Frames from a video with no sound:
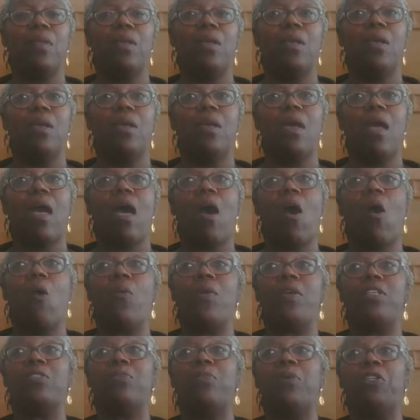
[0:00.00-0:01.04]
I always
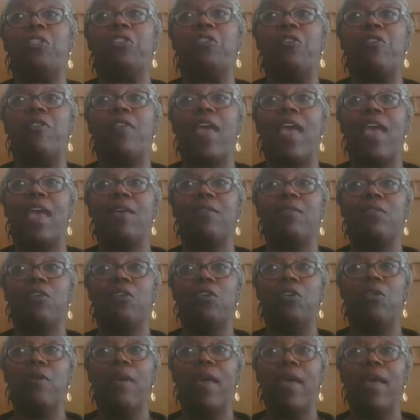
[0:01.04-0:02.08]
picture that you
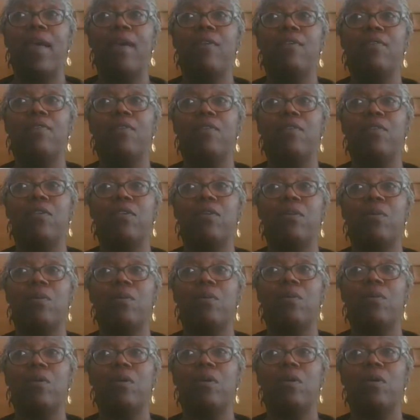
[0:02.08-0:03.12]
have the
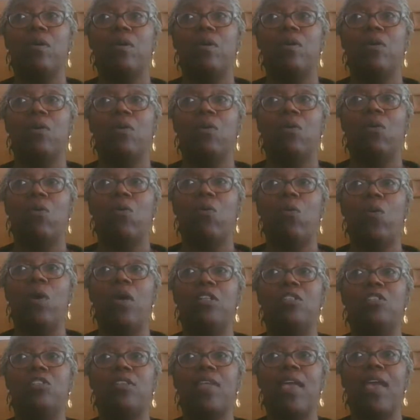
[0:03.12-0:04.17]
ones
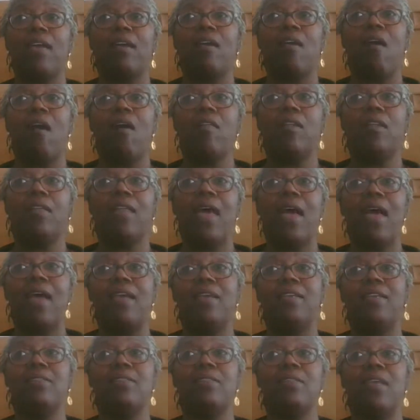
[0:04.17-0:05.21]
that
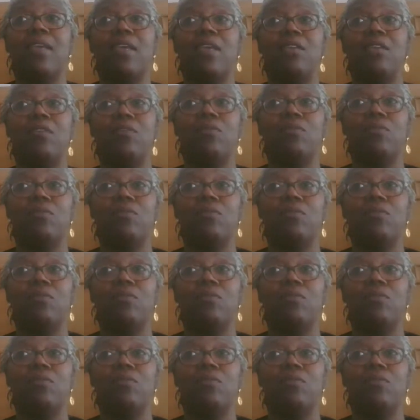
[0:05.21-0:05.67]
colonized and